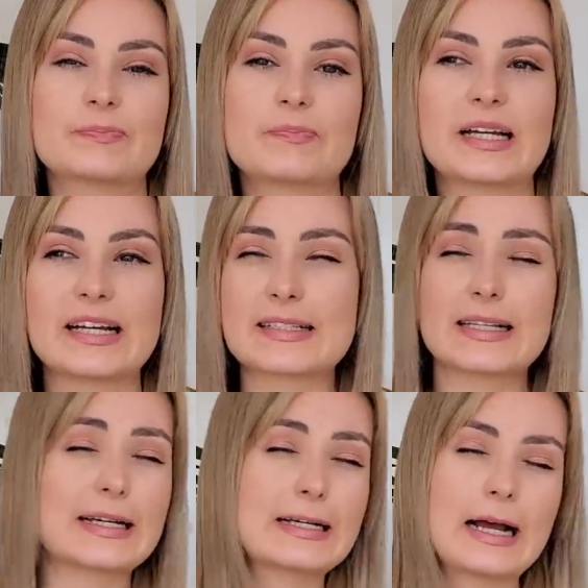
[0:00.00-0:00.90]
Because
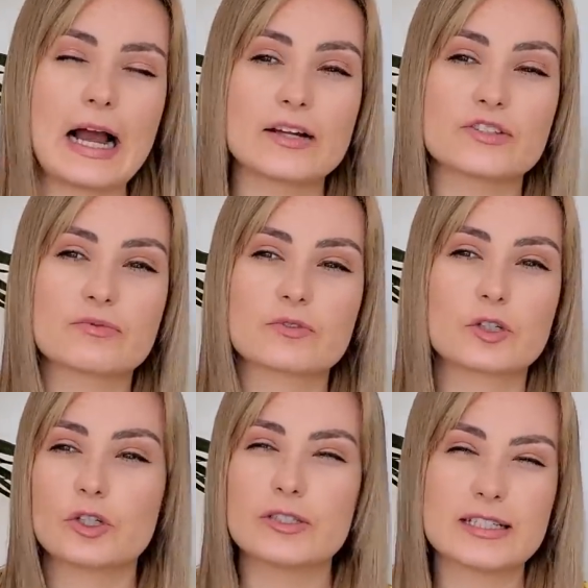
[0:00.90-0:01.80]
like, I just
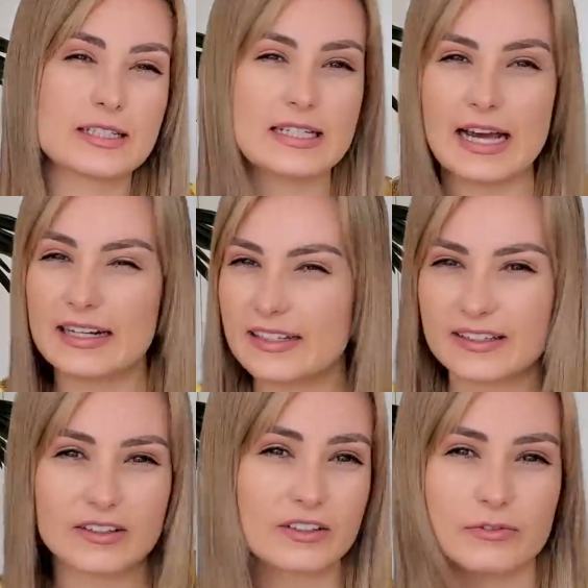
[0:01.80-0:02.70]
couldn't see anything
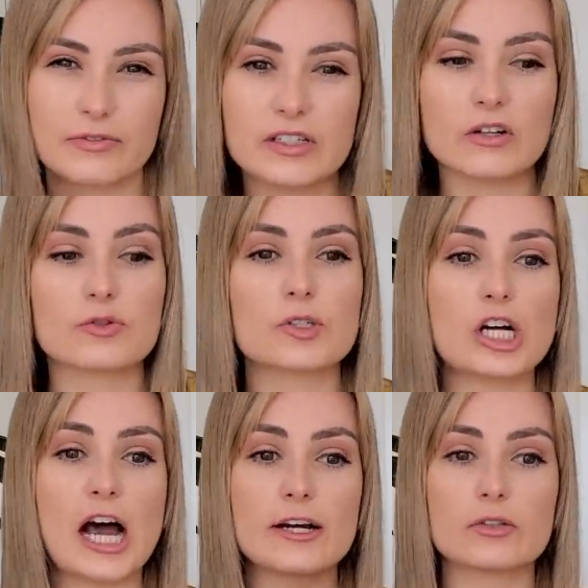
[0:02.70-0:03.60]
on the field, which
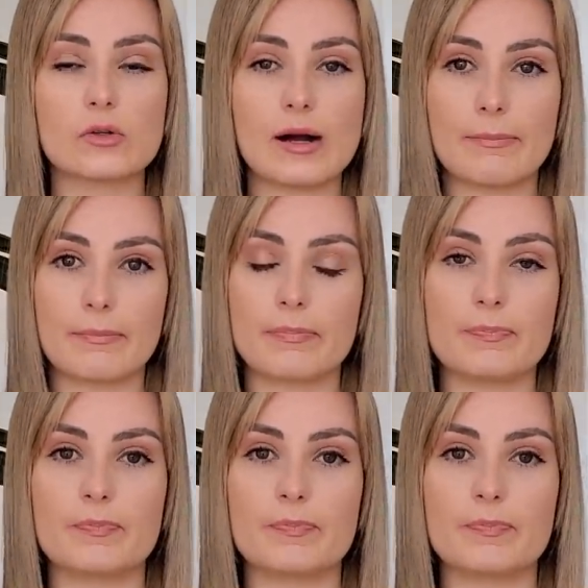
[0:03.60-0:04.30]
I grew up,